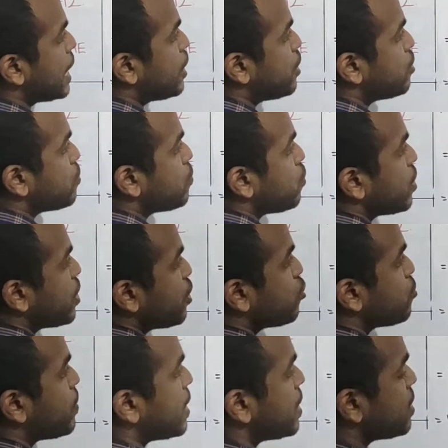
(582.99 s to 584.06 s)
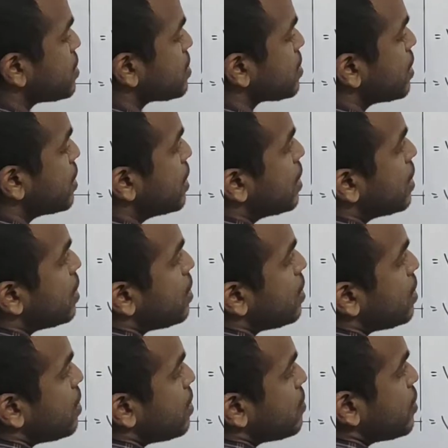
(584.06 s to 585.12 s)
into 42 minus
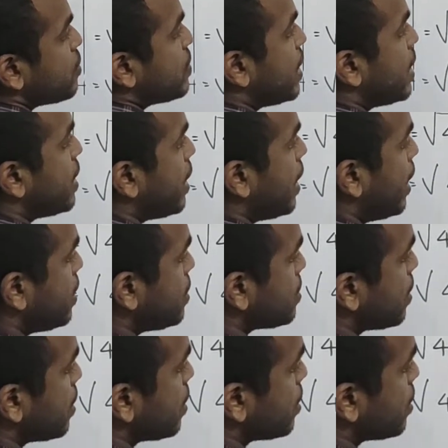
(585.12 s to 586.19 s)
15 is